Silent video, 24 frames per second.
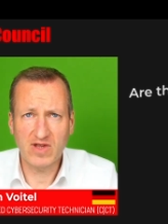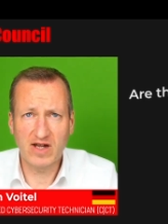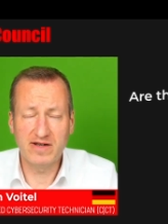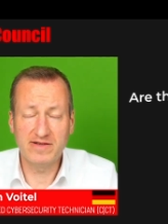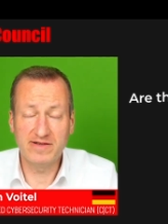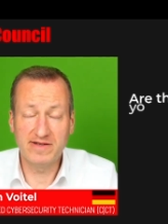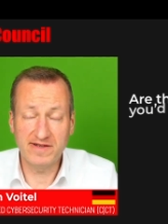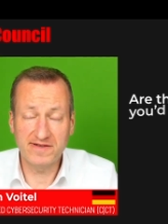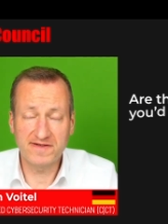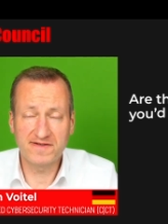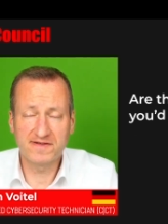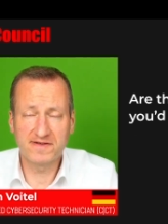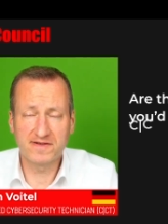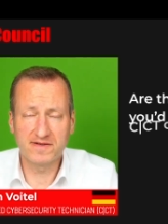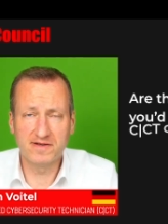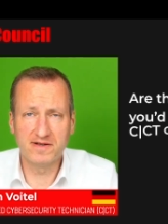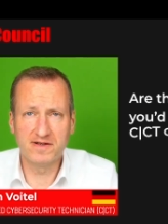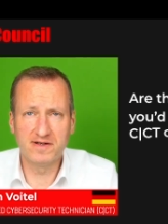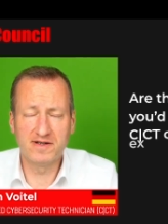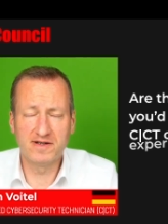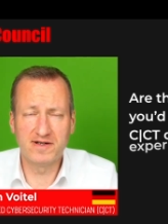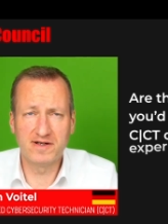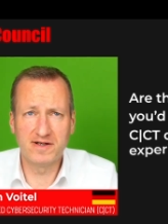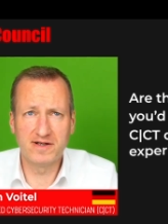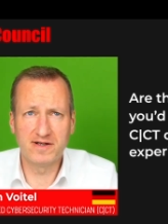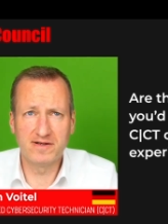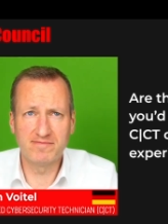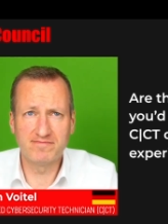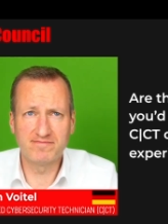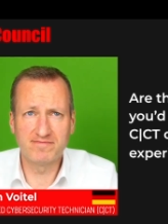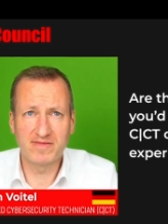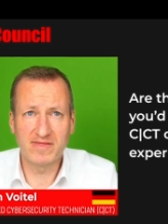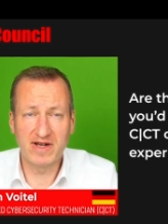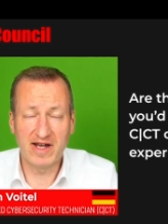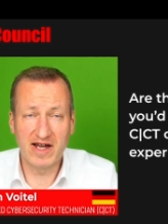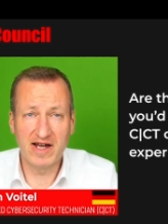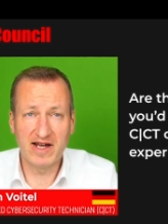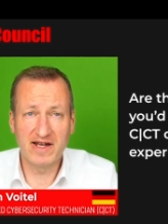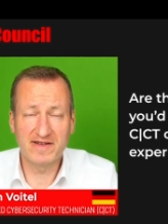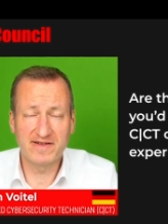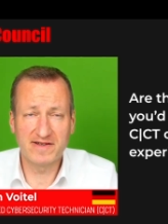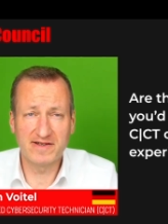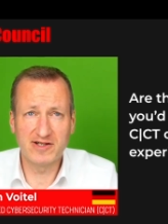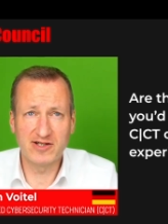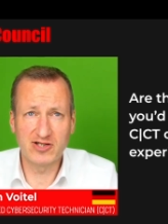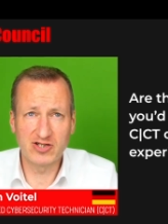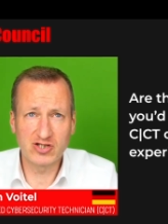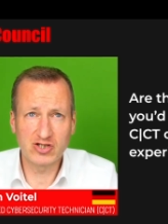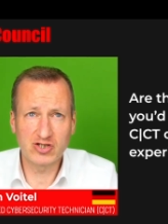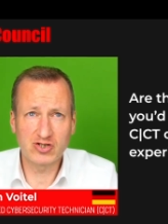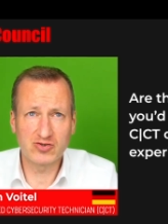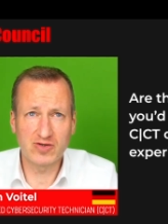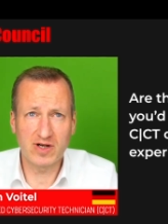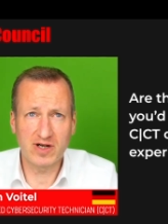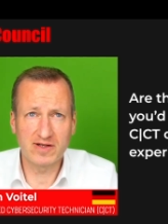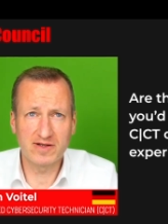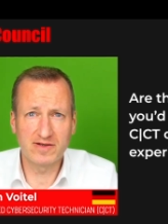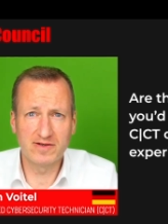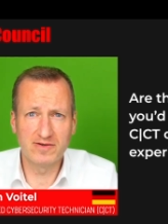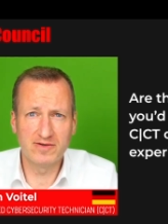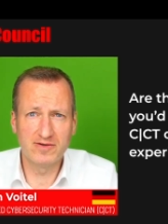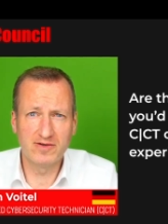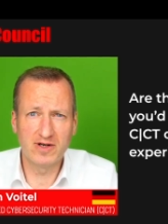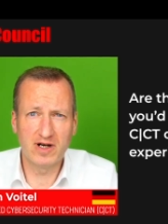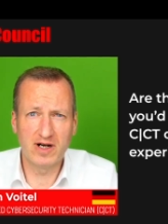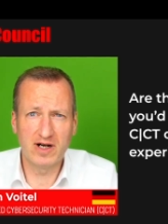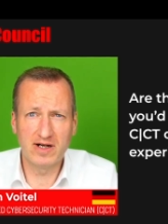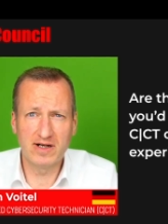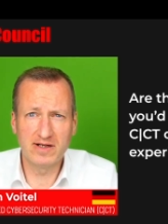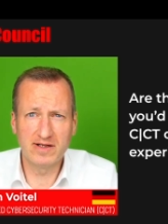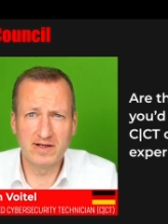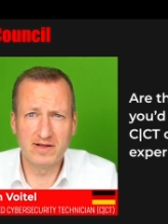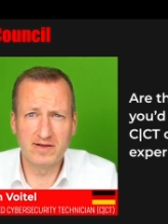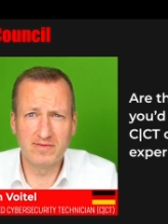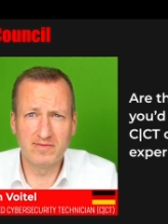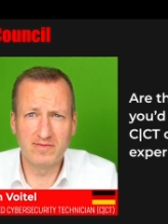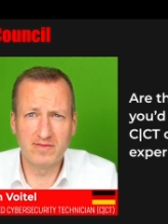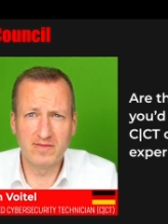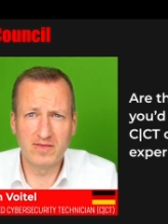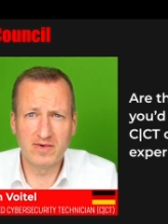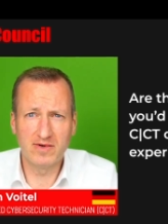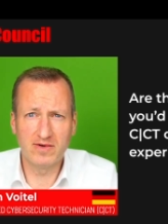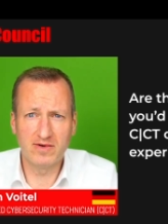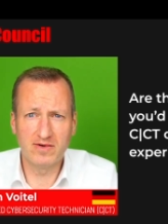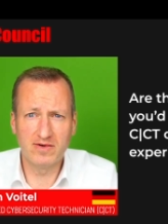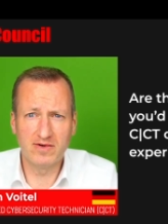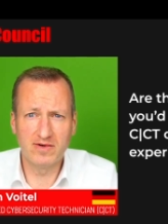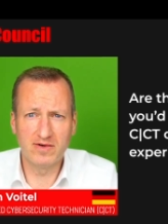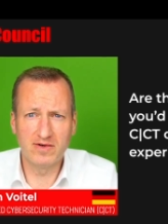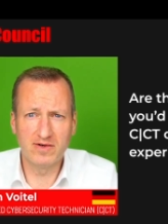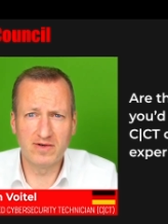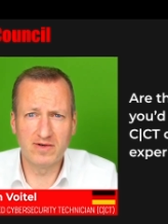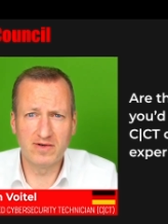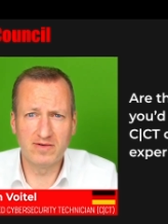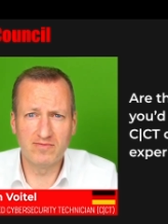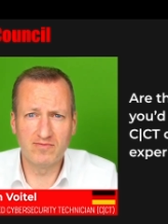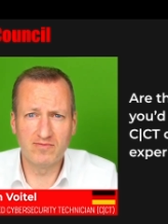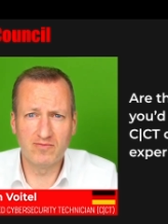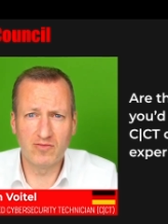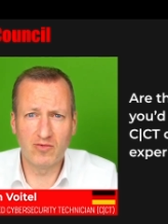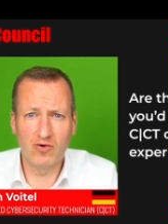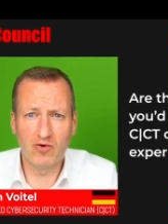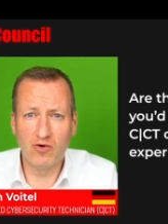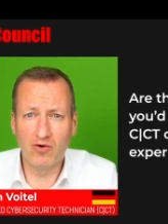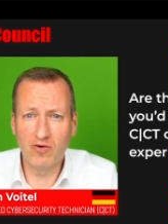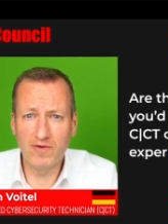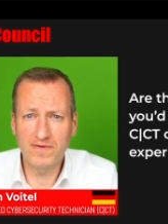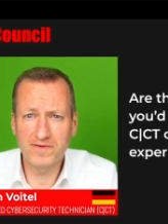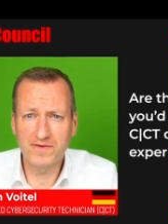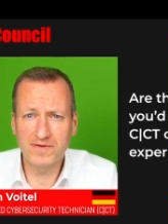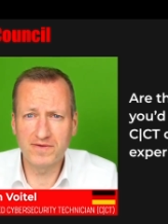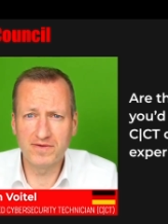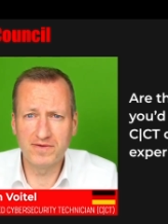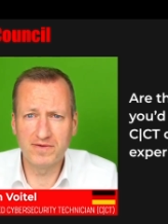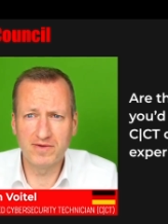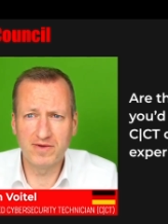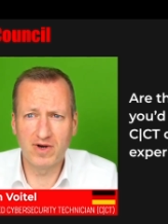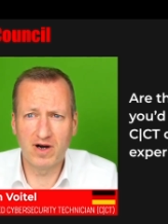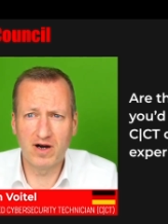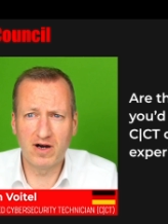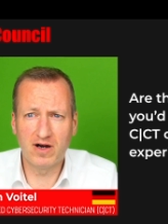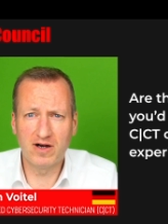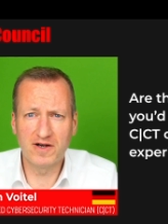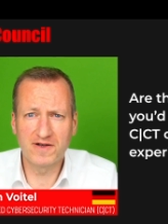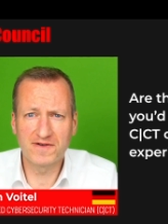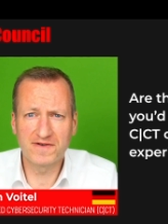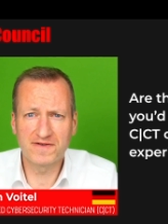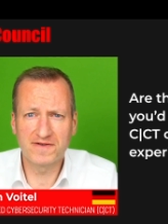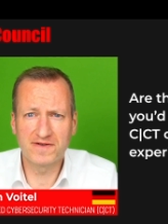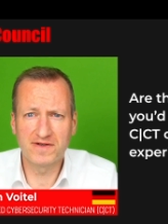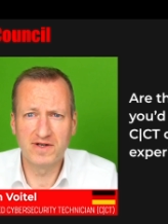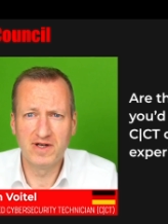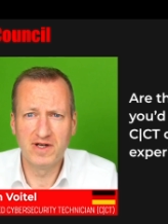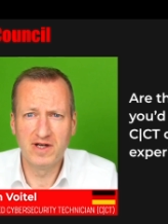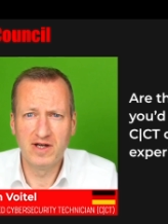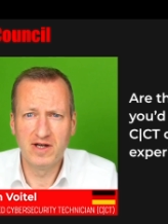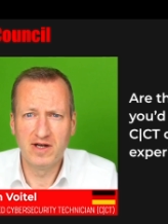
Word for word: Yes, um, as an instructor, I am um, often asked